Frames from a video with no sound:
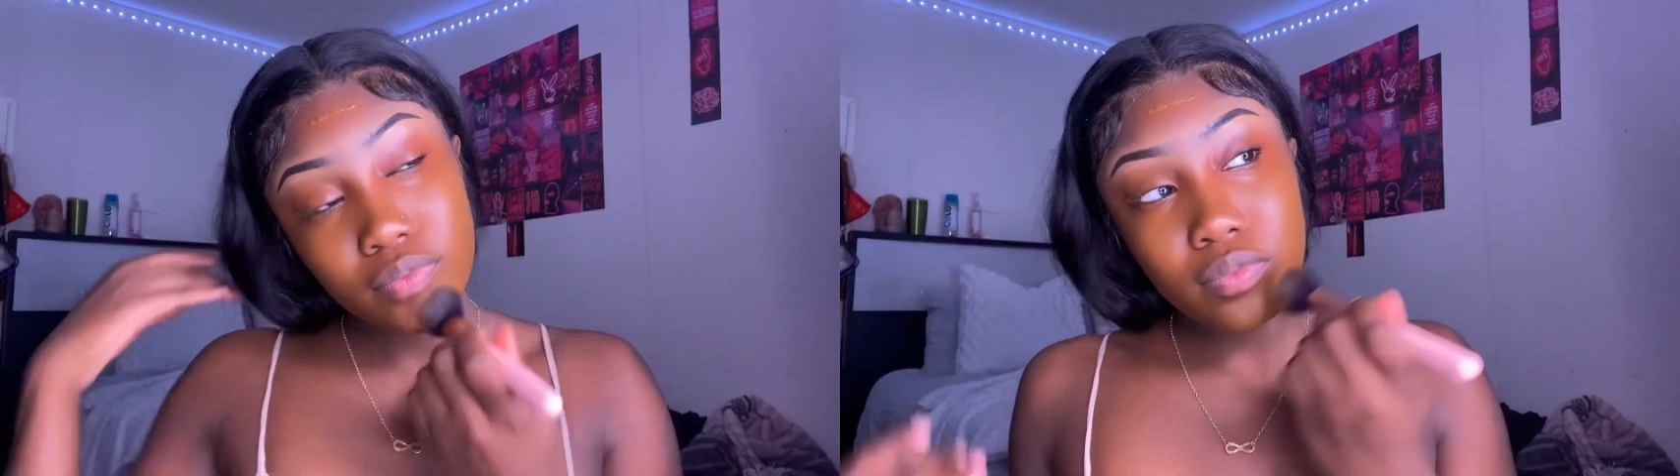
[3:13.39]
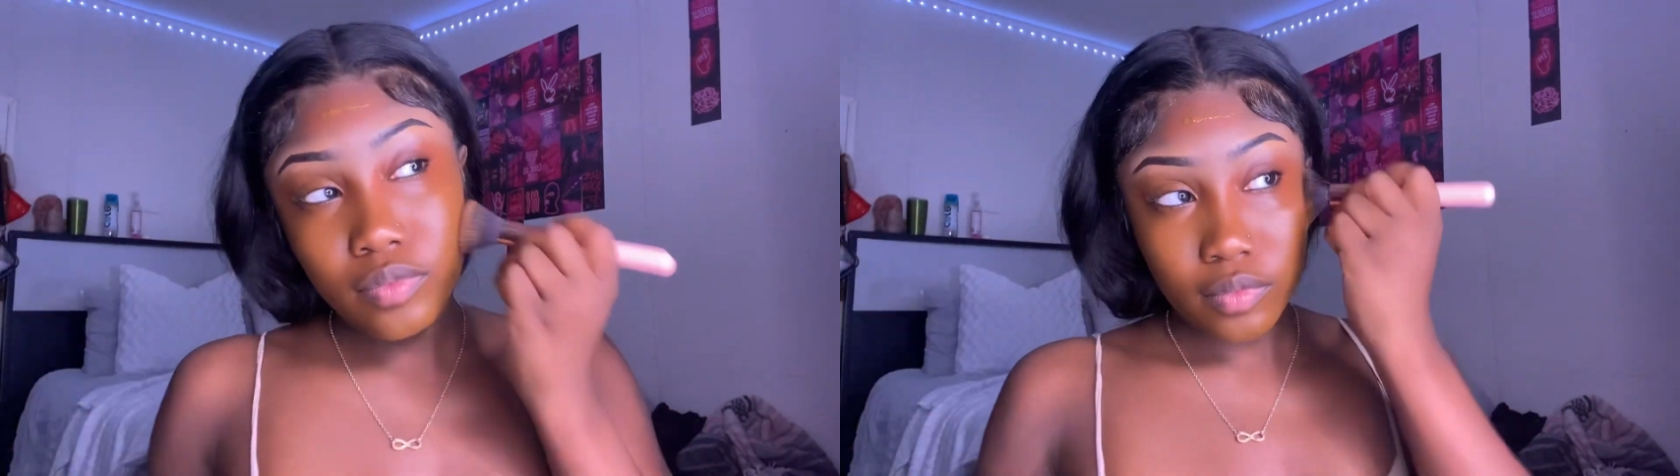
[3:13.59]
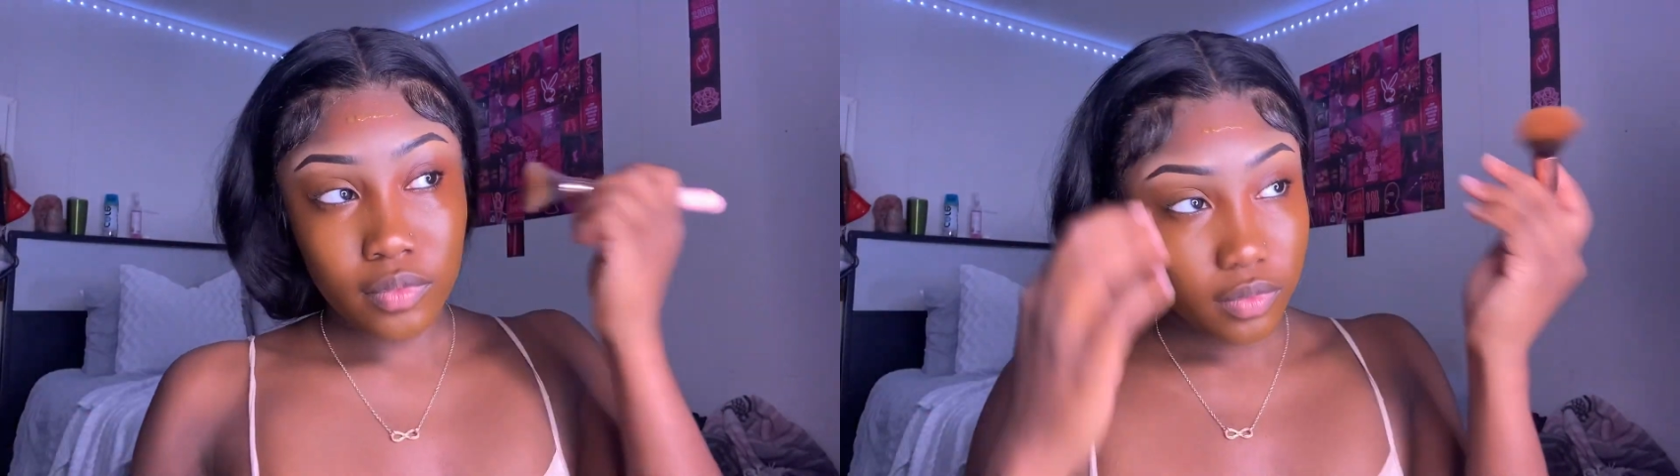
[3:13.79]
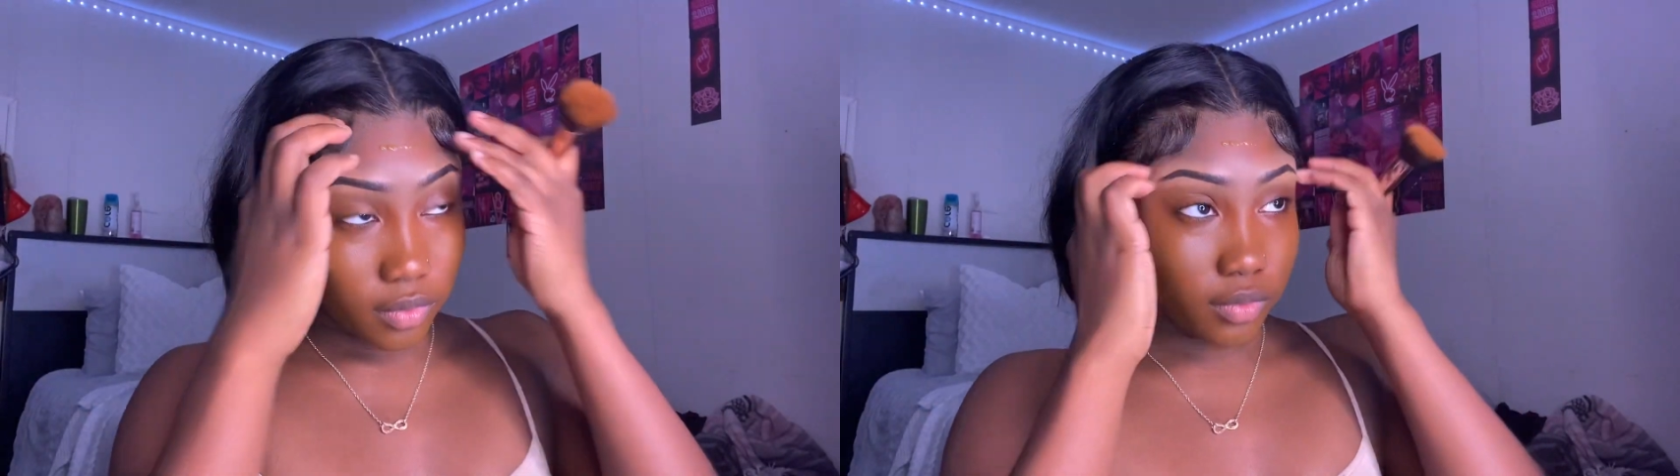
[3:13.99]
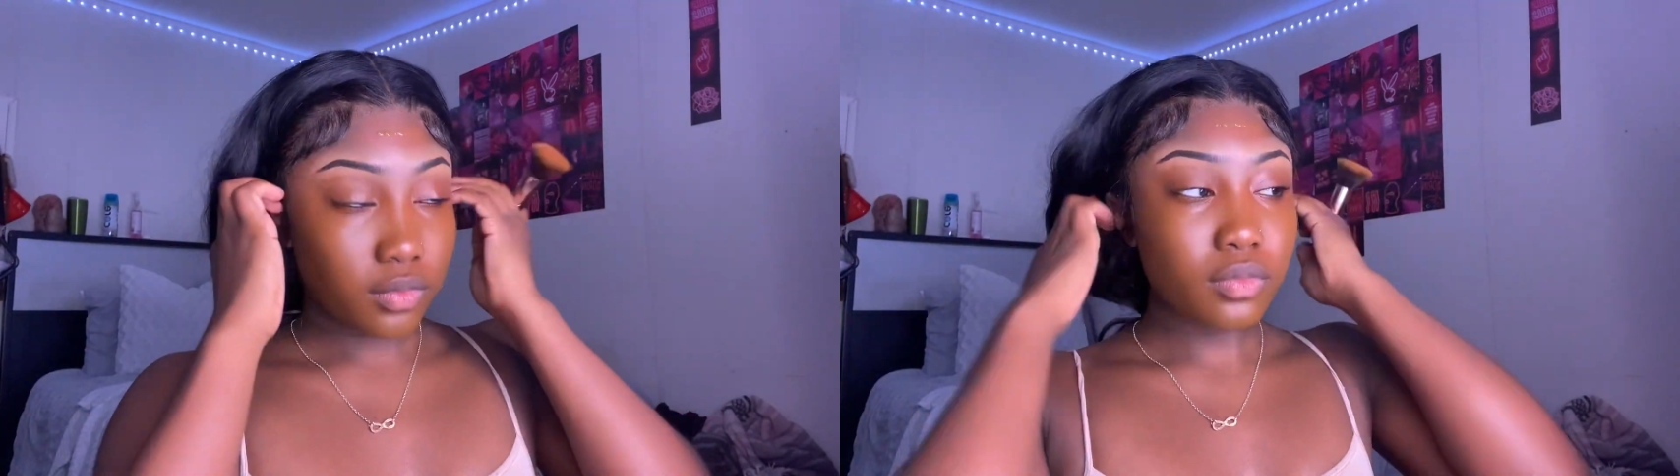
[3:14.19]
I think it's
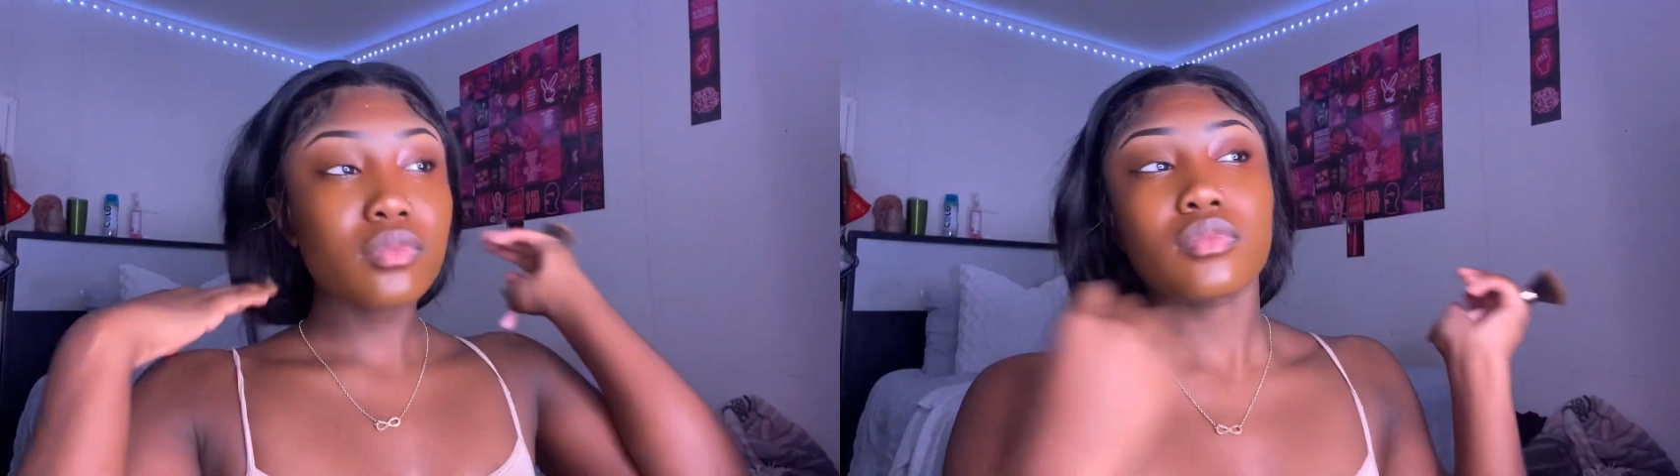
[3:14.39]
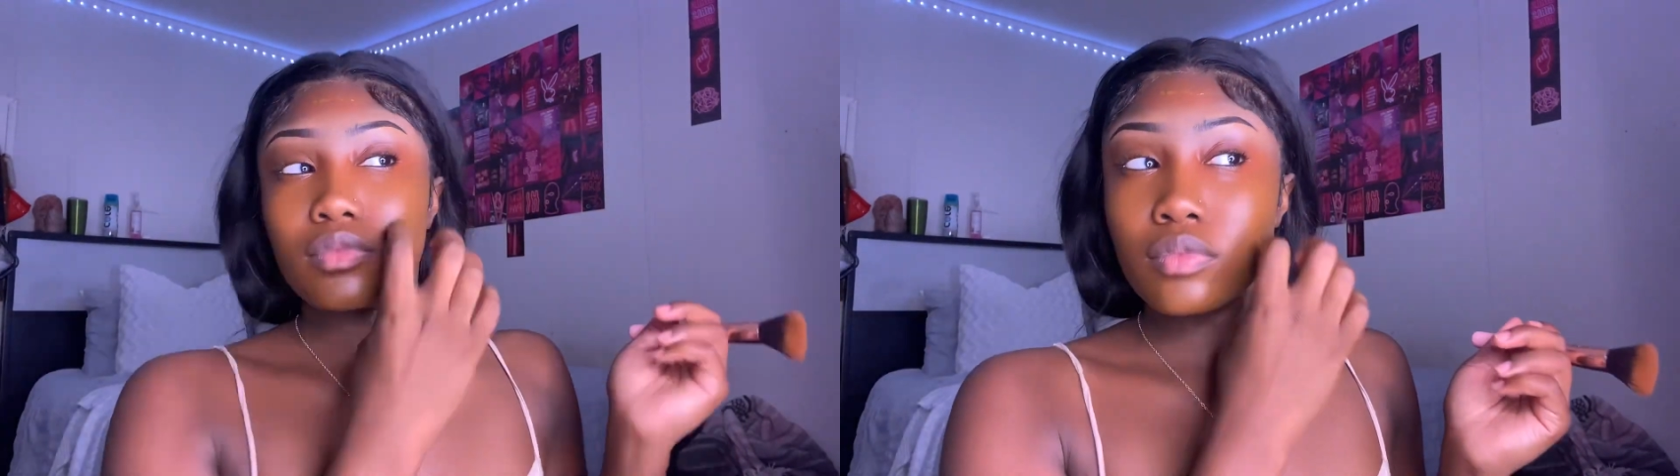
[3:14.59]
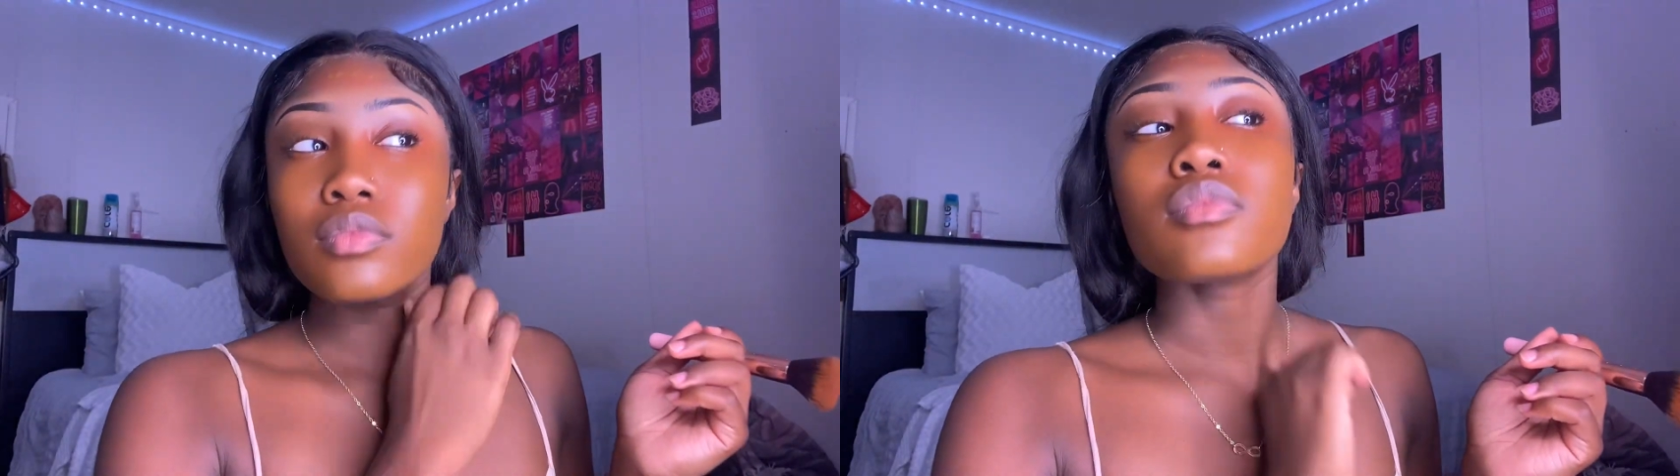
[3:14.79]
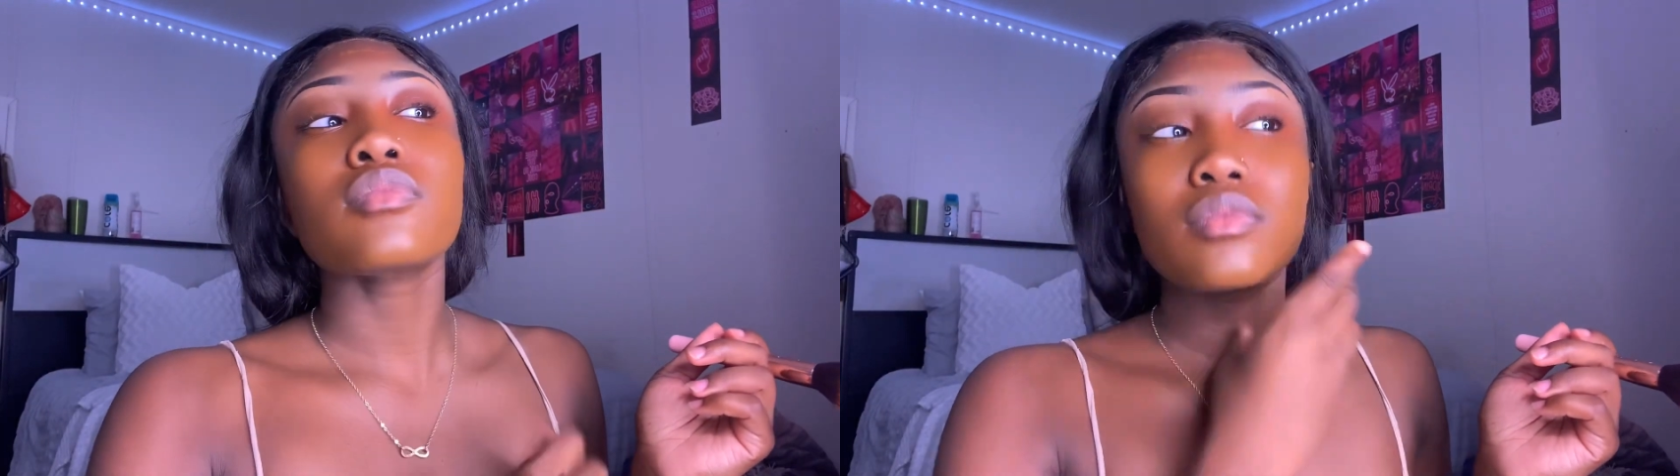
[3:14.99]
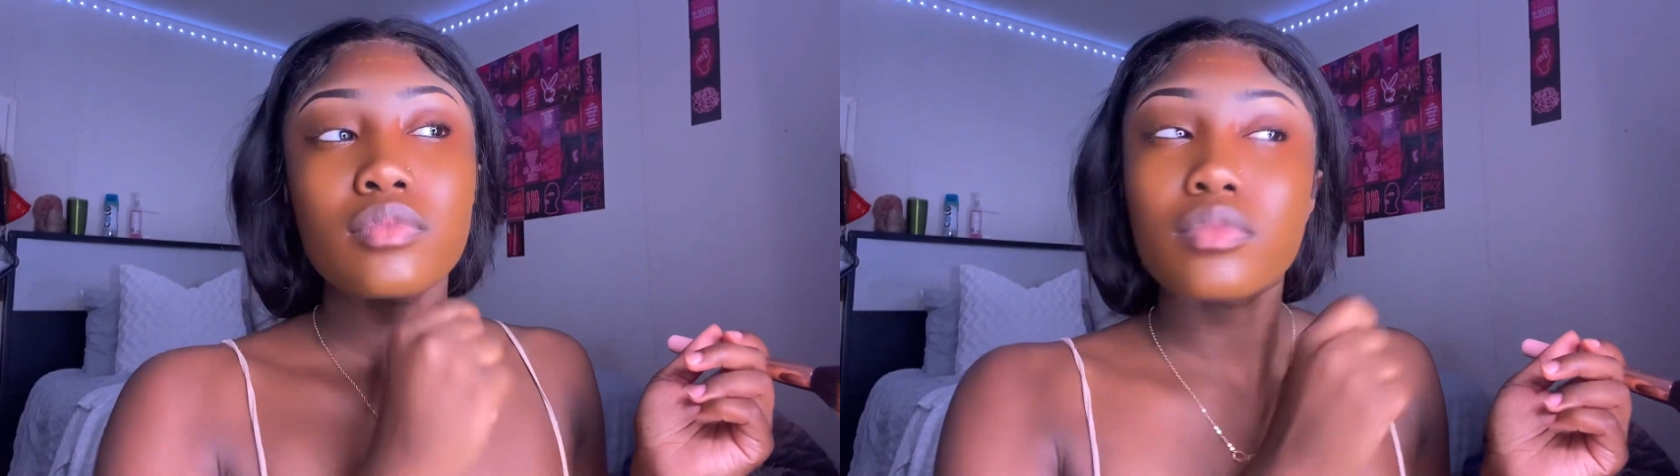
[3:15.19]
called
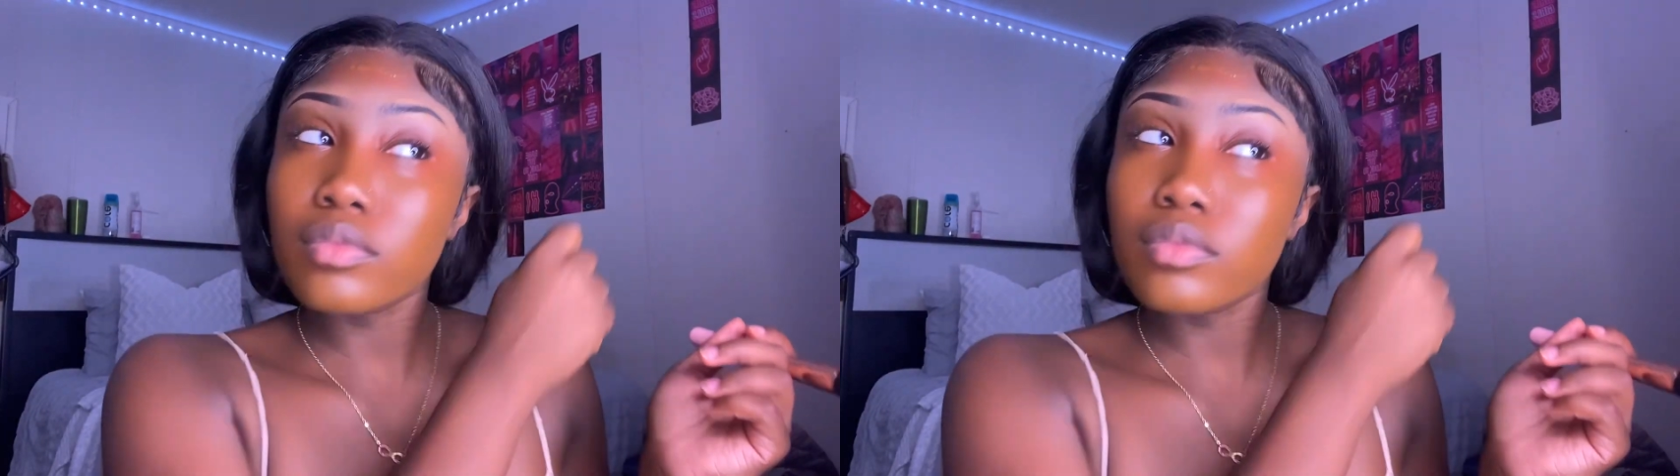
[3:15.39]
tiramisu or something.